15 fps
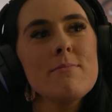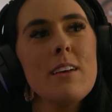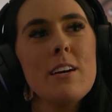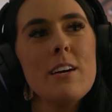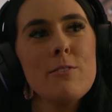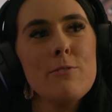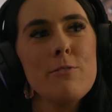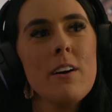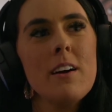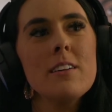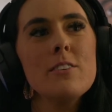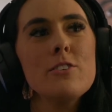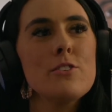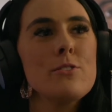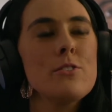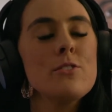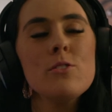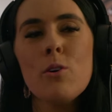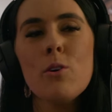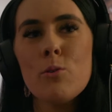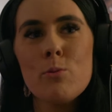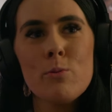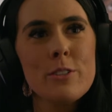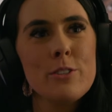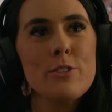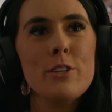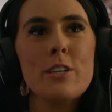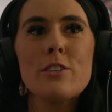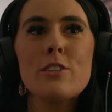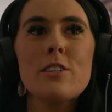I find just no
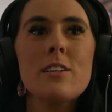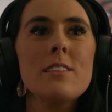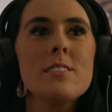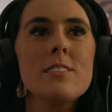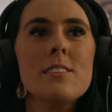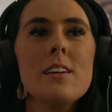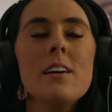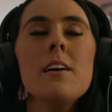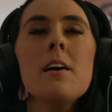restrictions,